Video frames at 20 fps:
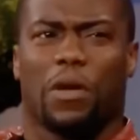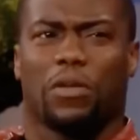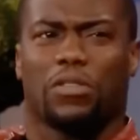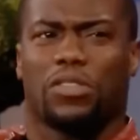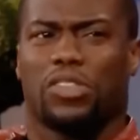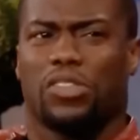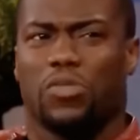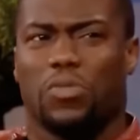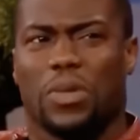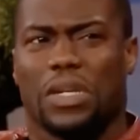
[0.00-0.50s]

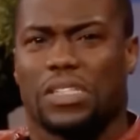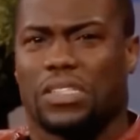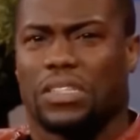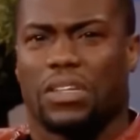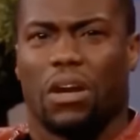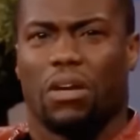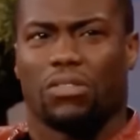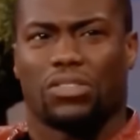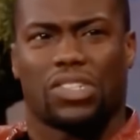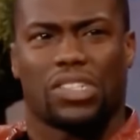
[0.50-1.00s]
You won't
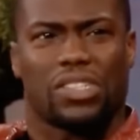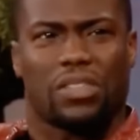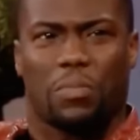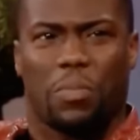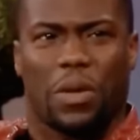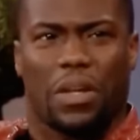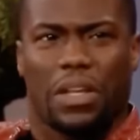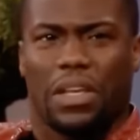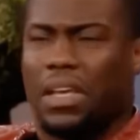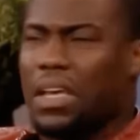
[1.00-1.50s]
believe
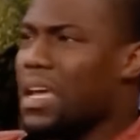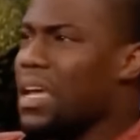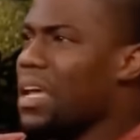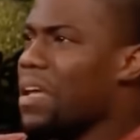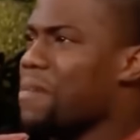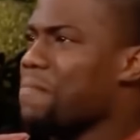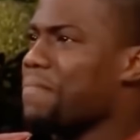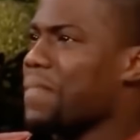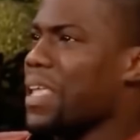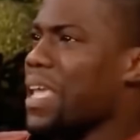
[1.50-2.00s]
what happens
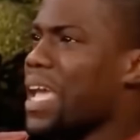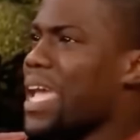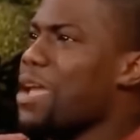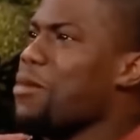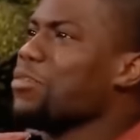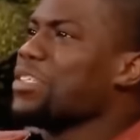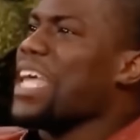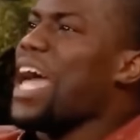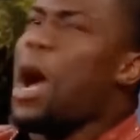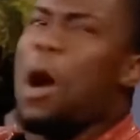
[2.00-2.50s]
to this
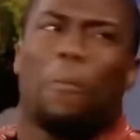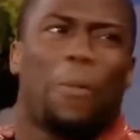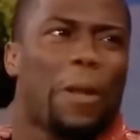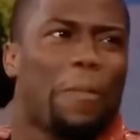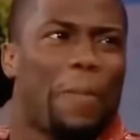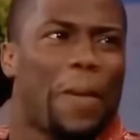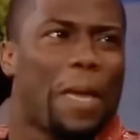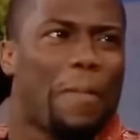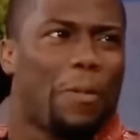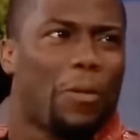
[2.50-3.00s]

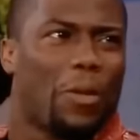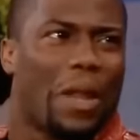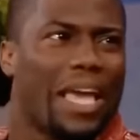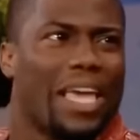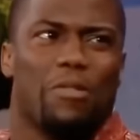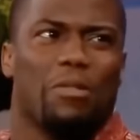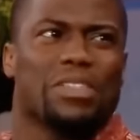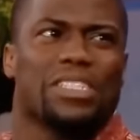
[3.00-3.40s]
famously tiny